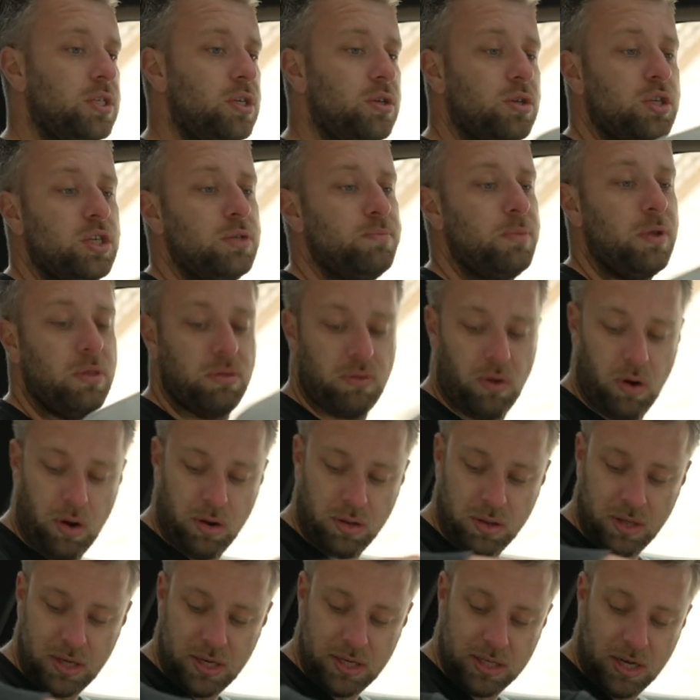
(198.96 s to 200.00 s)
you'll just be throwing
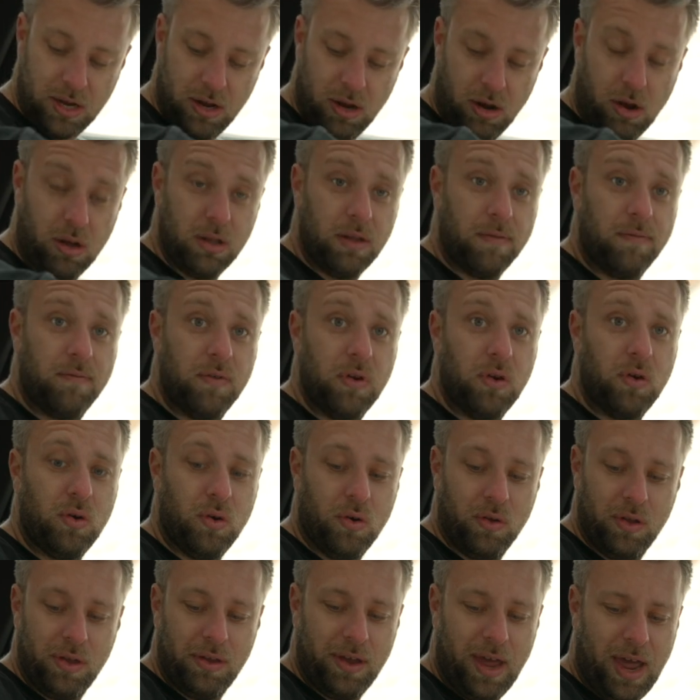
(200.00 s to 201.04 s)
these on the
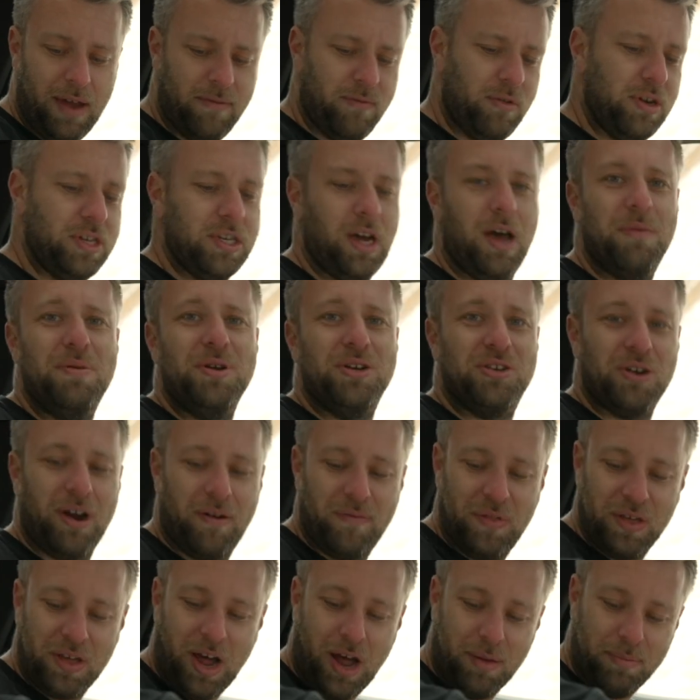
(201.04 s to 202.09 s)
floor every time you drive
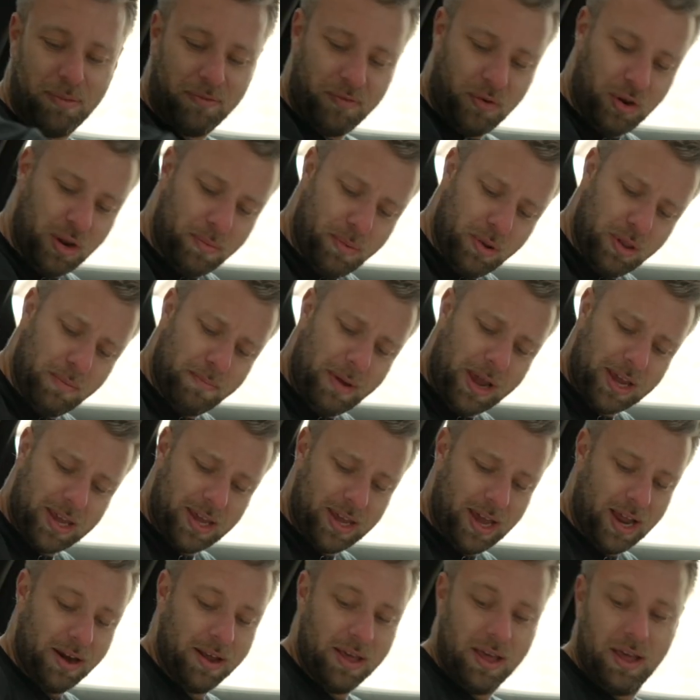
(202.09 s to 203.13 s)
the car before you put them back
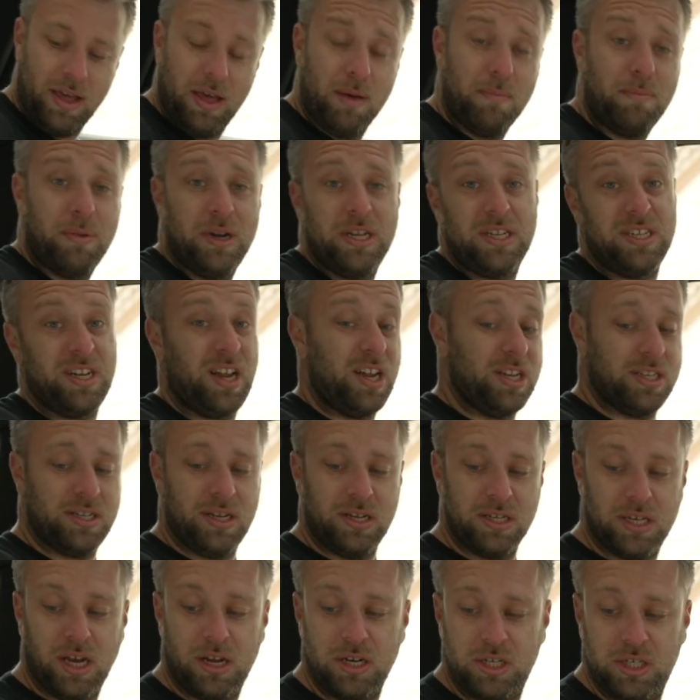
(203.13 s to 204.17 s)
again. But it's a nice little
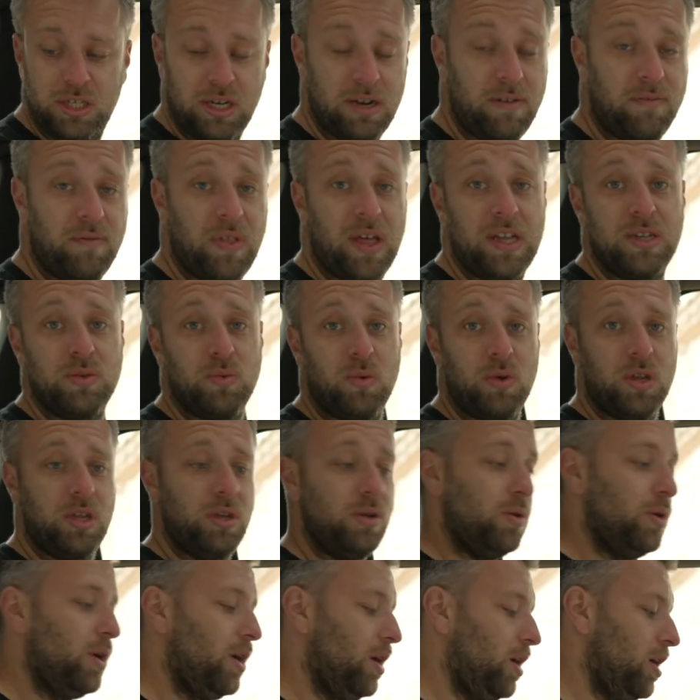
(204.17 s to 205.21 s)
touch if that's what
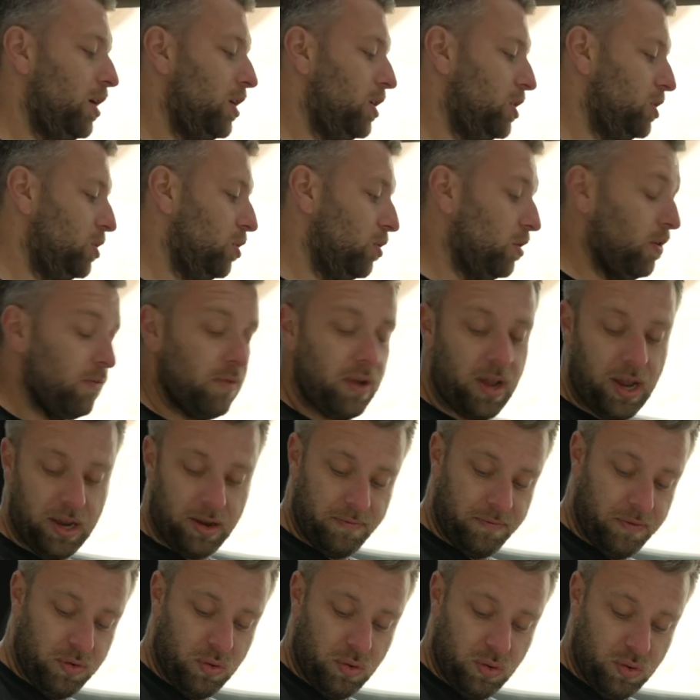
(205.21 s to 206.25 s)
you sort of like
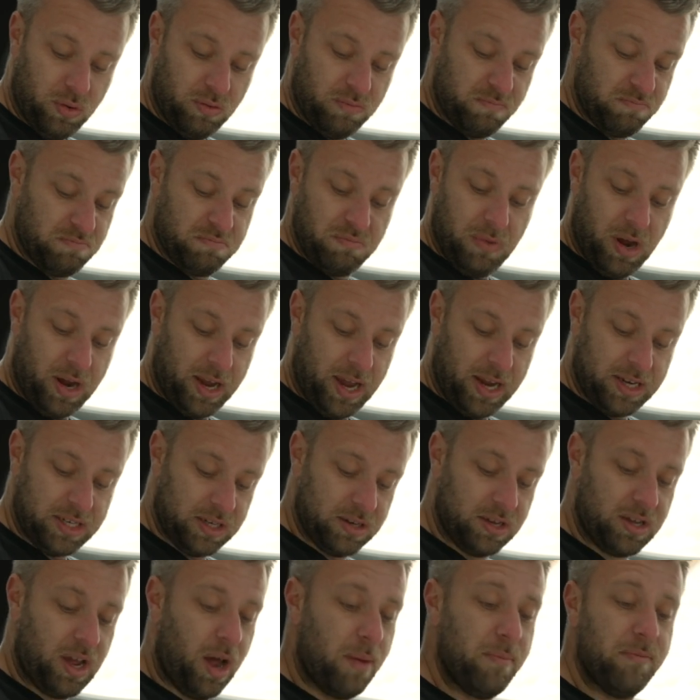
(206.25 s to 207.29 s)
for, I guess,
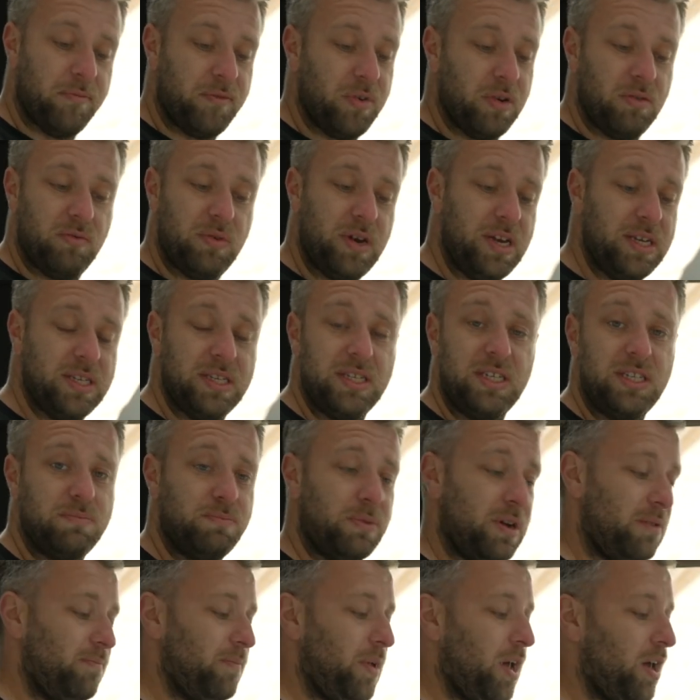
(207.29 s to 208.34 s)
comfort reasons,
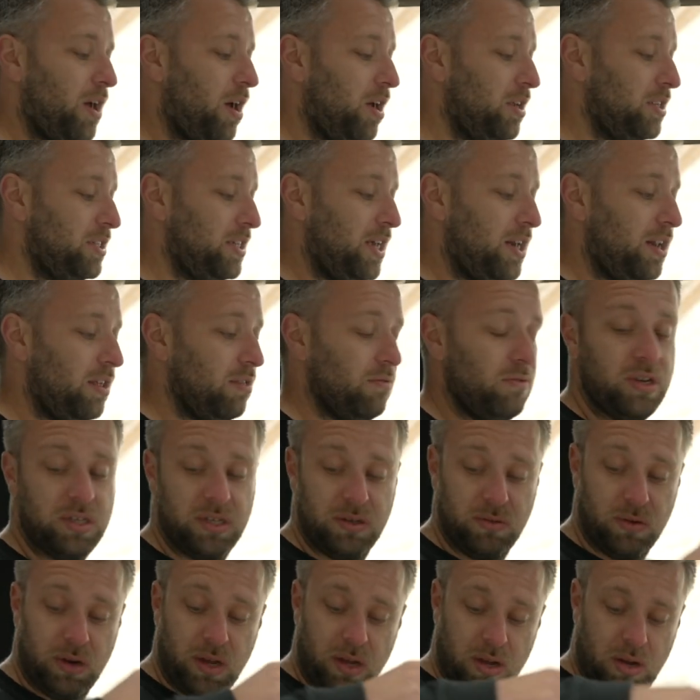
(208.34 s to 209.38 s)
but I can't see any other
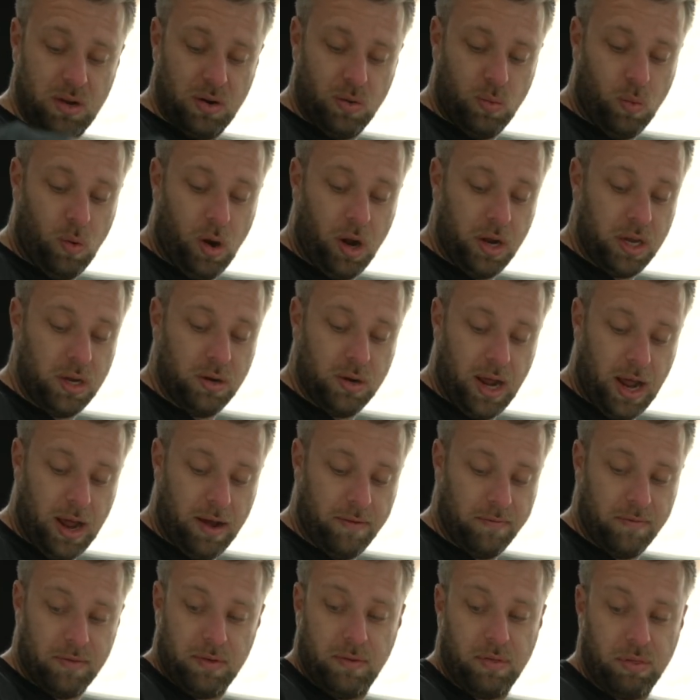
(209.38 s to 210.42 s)
reason why you'd
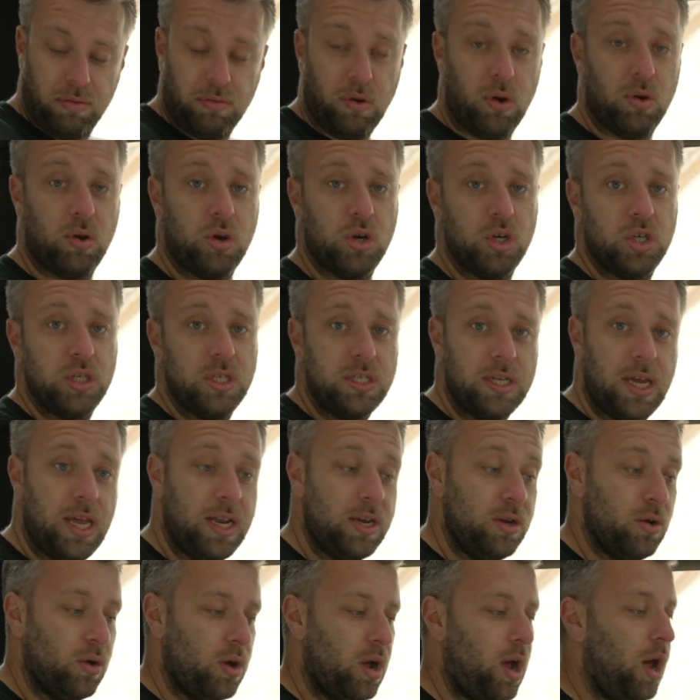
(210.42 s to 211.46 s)
have throw cushions in
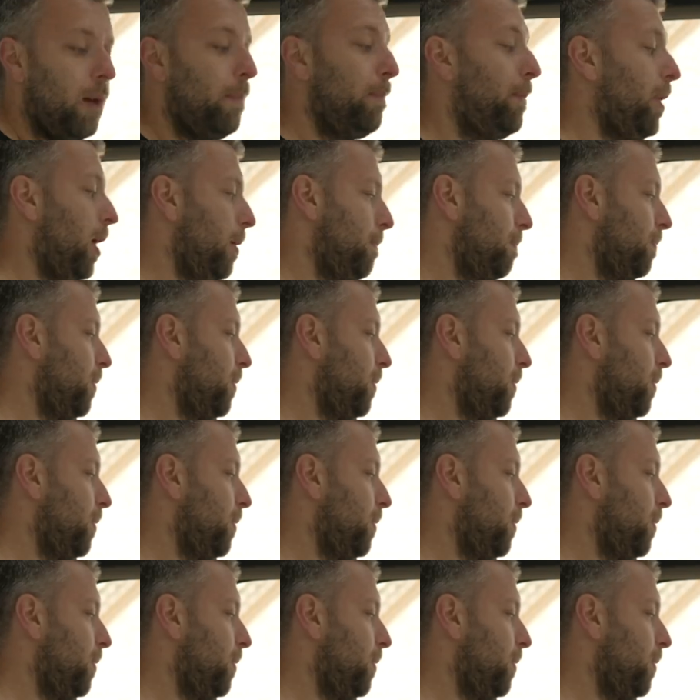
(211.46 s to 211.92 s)
your car. But